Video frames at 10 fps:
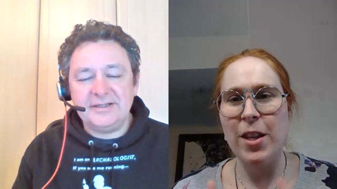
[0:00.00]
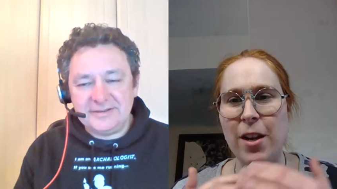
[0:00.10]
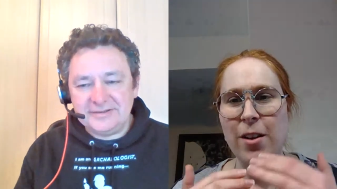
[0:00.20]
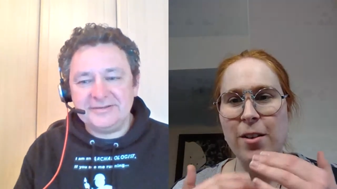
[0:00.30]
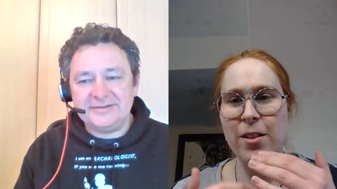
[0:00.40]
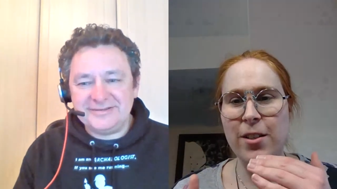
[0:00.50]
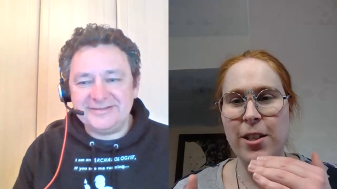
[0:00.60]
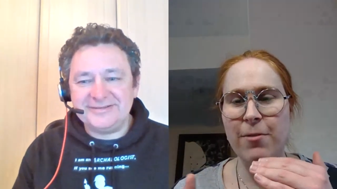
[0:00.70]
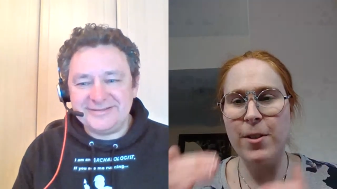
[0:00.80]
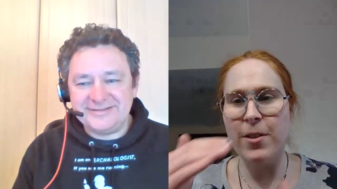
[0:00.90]
Speaker 1: their
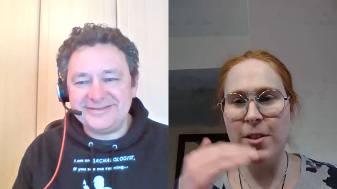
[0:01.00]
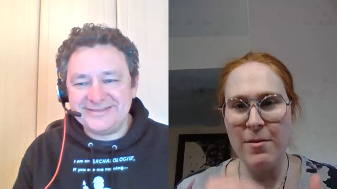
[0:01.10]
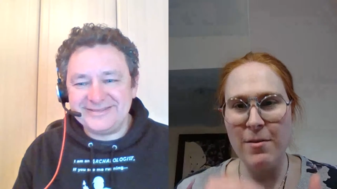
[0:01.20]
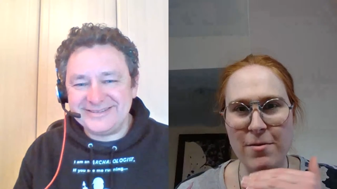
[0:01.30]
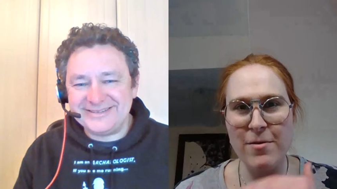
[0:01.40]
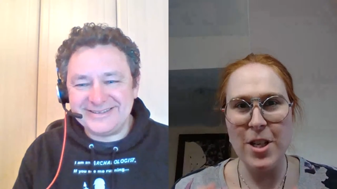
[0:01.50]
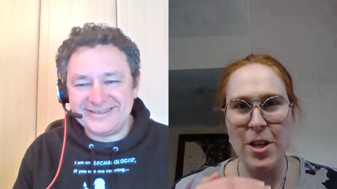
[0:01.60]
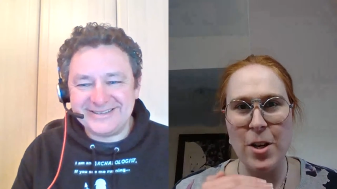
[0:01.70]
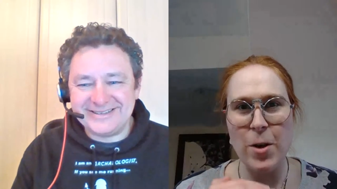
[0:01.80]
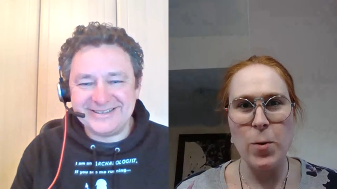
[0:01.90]
different,
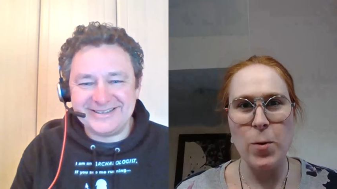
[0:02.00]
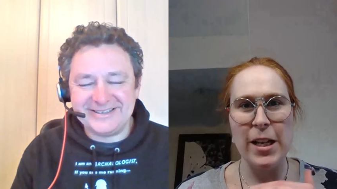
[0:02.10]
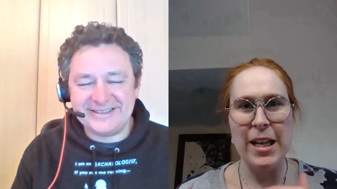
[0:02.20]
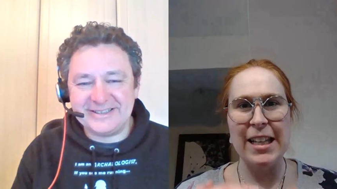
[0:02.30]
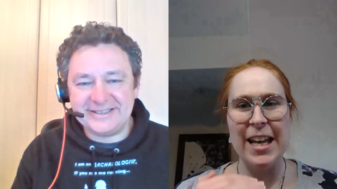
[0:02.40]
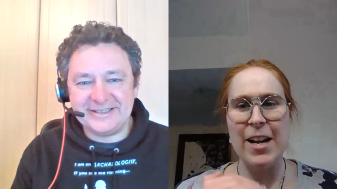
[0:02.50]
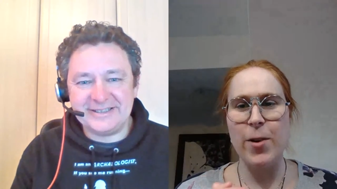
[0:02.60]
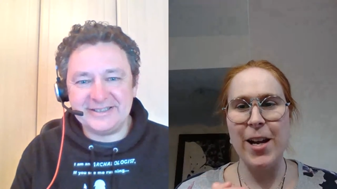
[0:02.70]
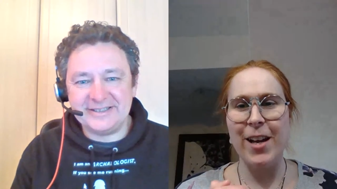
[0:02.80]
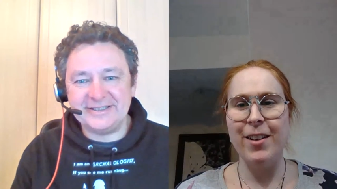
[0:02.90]
you know,
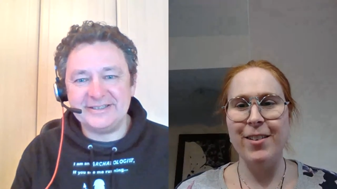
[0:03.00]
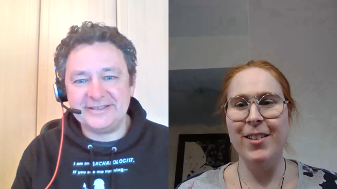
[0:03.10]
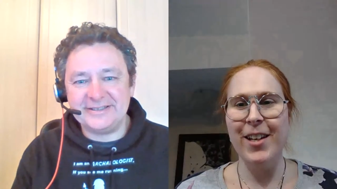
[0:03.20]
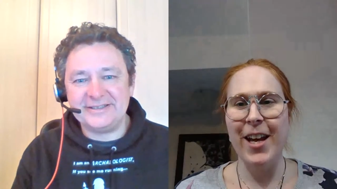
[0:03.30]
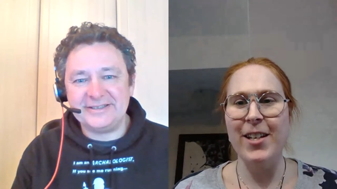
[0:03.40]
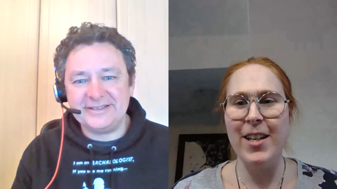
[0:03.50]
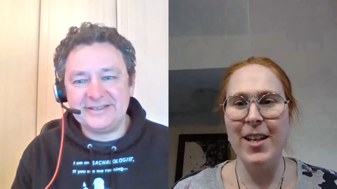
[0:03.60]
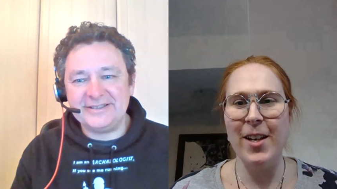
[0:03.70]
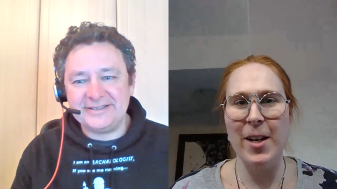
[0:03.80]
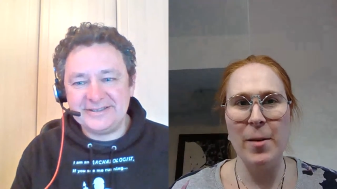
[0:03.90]
layering and
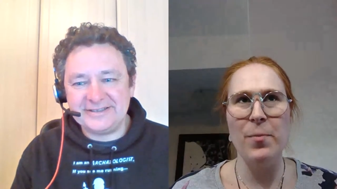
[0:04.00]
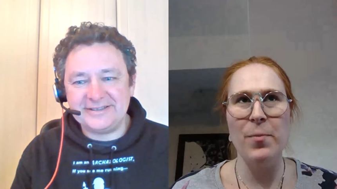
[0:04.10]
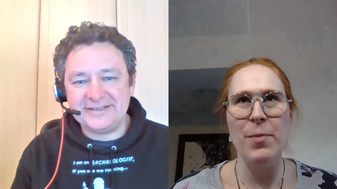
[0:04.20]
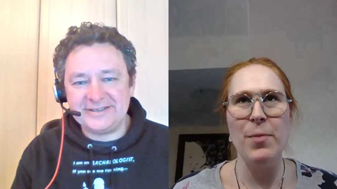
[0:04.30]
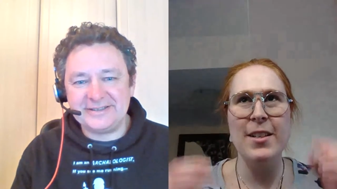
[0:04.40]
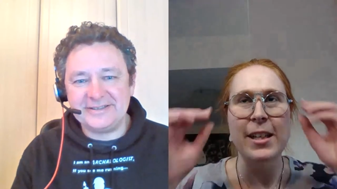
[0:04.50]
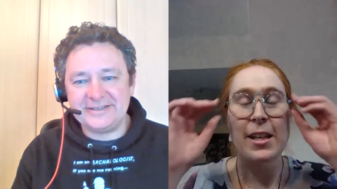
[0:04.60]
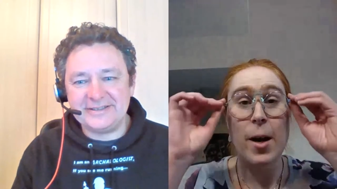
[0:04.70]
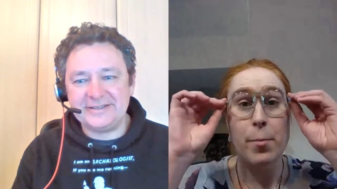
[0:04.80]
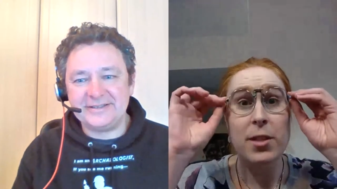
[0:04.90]
um, basically
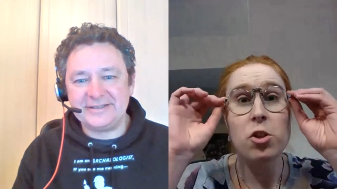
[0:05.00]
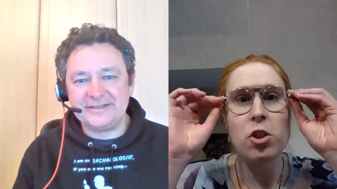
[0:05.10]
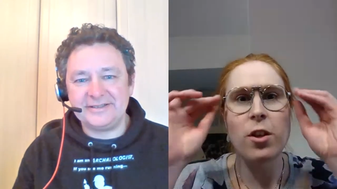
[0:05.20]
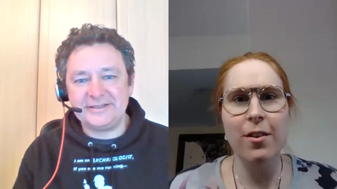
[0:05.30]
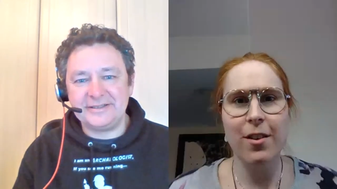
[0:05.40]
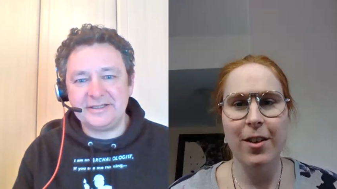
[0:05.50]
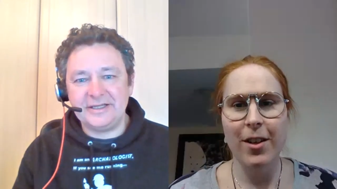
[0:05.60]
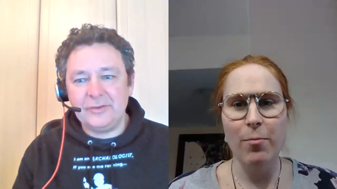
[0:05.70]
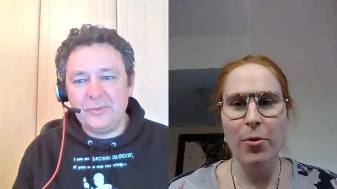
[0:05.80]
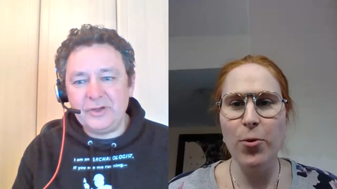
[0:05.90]
composition.
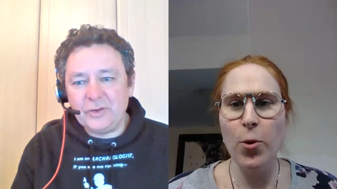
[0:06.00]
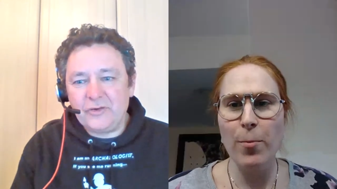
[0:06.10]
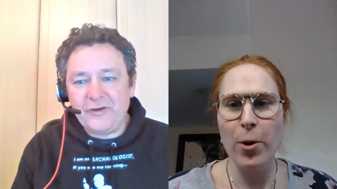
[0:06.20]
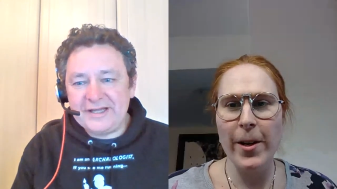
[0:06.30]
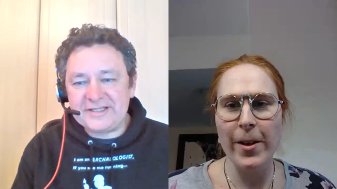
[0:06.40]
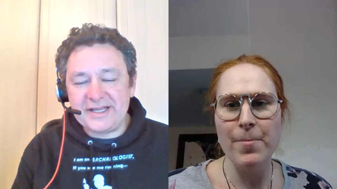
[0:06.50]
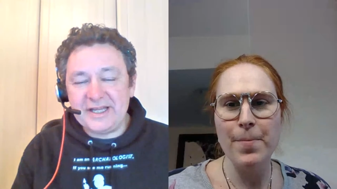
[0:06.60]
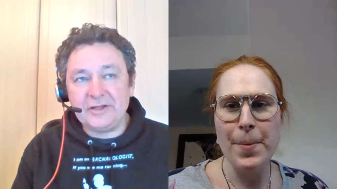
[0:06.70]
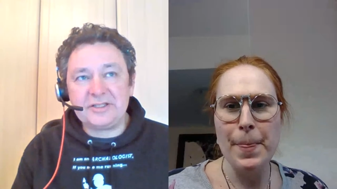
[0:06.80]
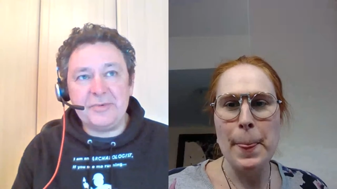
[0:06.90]
Speaker 2: Well, you're creating
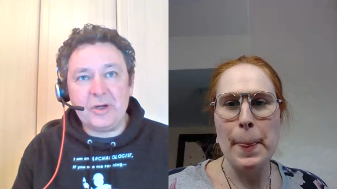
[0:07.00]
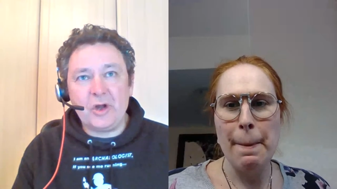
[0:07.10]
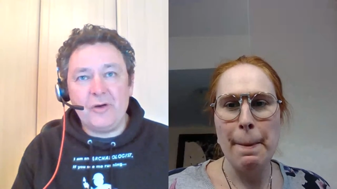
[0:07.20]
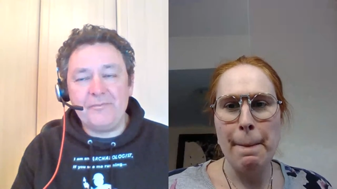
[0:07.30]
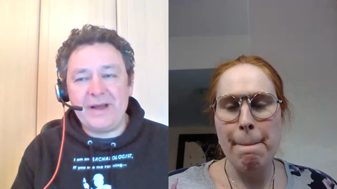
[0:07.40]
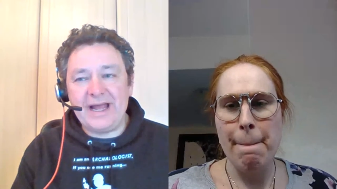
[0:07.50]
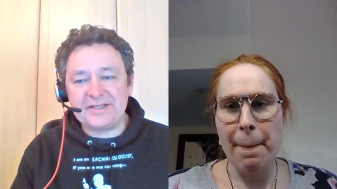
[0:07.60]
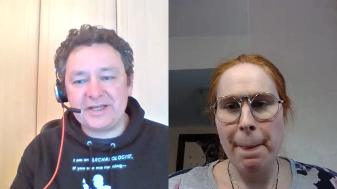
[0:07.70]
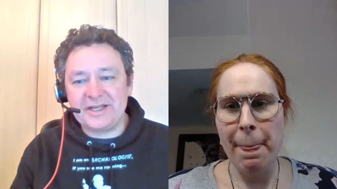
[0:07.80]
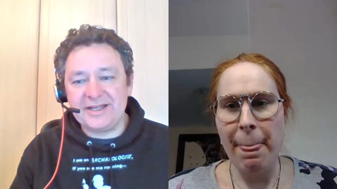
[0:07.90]
the ultimate
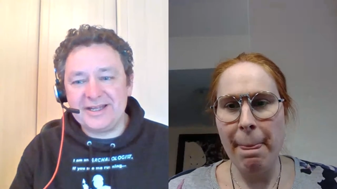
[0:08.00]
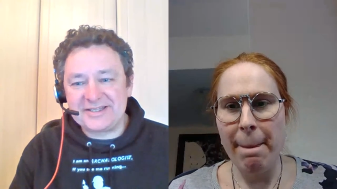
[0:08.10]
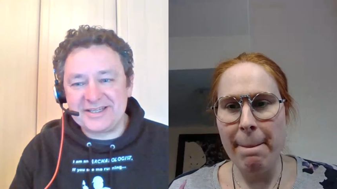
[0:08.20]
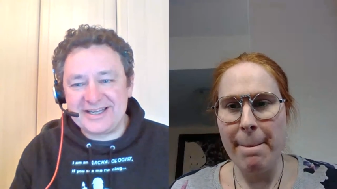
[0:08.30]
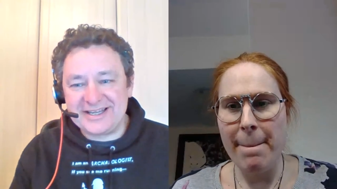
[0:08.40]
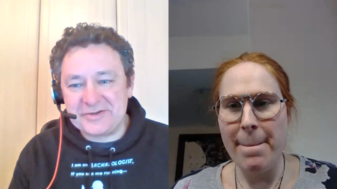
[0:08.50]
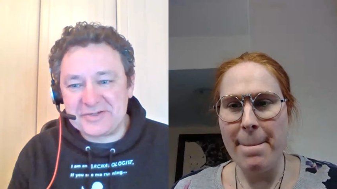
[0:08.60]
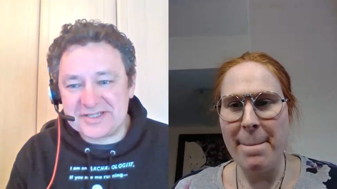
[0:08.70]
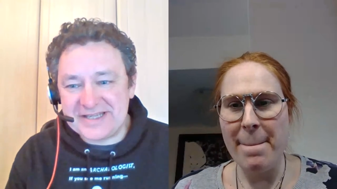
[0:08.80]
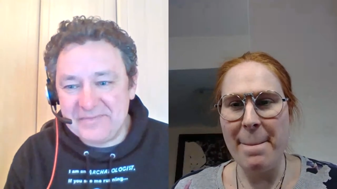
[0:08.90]
compact
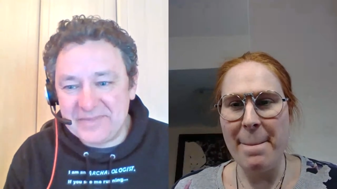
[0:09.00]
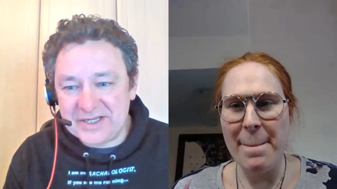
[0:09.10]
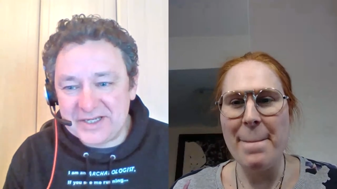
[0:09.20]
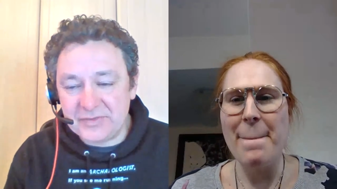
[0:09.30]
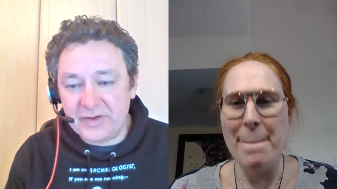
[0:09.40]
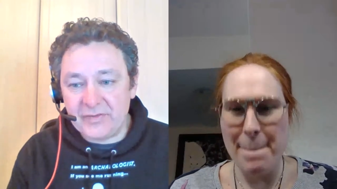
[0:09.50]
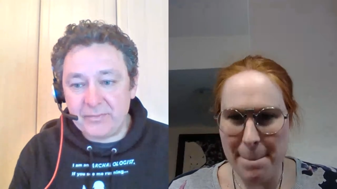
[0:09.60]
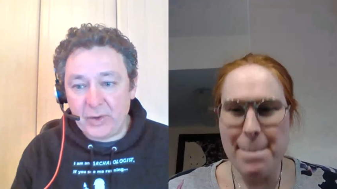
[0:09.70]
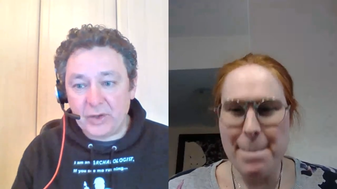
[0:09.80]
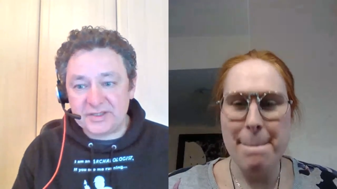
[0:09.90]
closed assemblage of
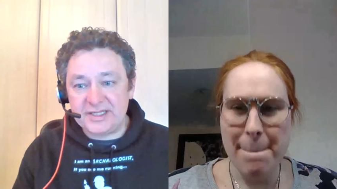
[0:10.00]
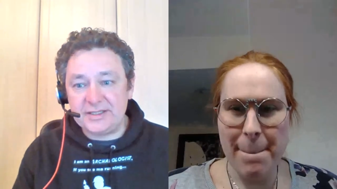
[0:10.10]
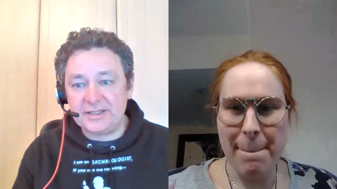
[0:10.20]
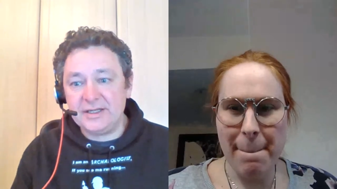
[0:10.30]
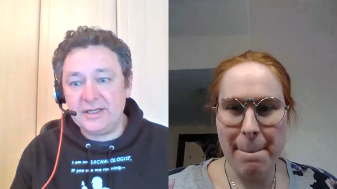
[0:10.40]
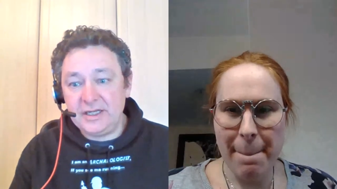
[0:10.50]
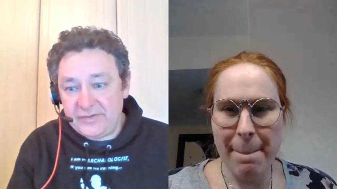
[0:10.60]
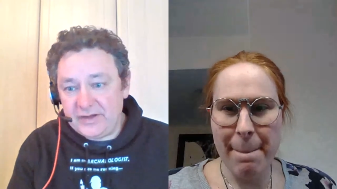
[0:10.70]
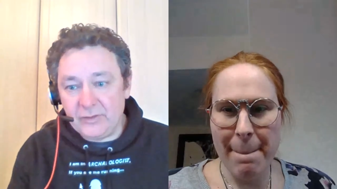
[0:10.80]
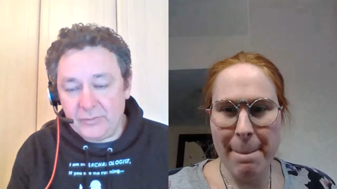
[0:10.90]
a potted,
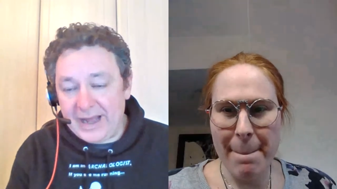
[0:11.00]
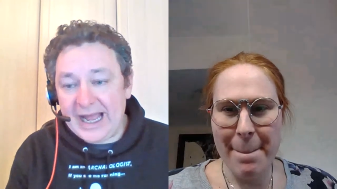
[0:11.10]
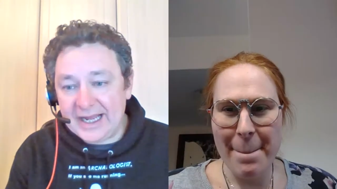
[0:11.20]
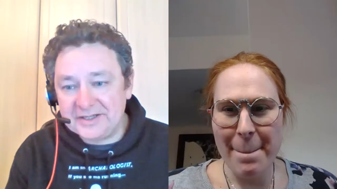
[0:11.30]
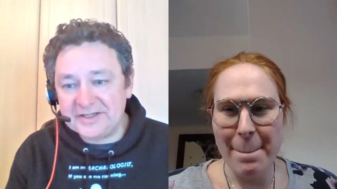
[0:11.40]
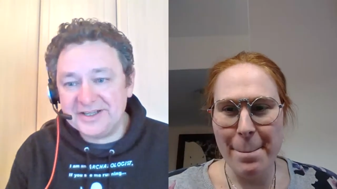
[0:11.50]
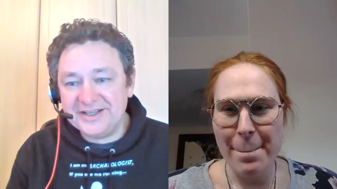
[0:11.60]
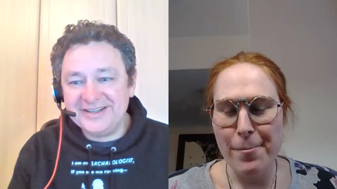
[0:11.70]
if it or bagged,